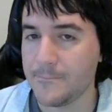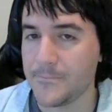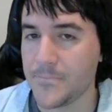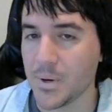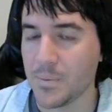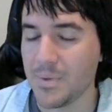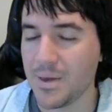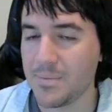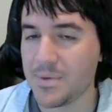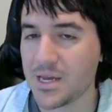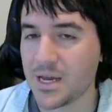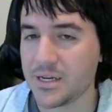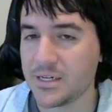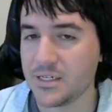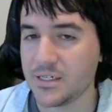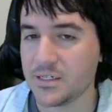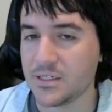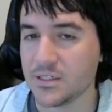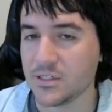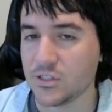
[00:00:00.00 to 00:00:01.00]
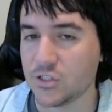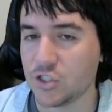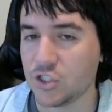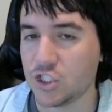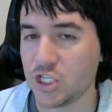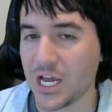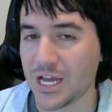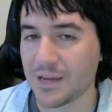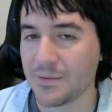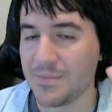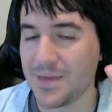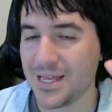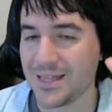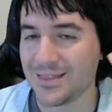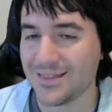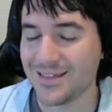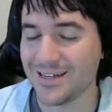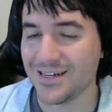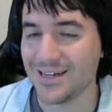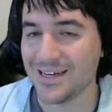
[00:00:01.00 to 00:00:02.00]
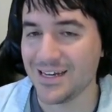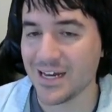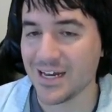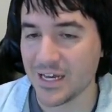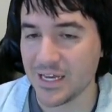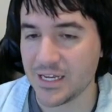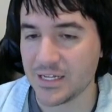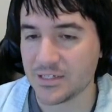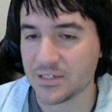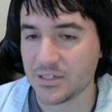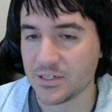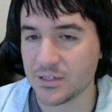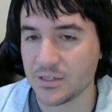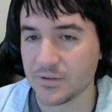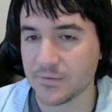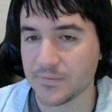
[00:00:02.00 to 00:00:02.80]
But maybe I need to checkmate the knight.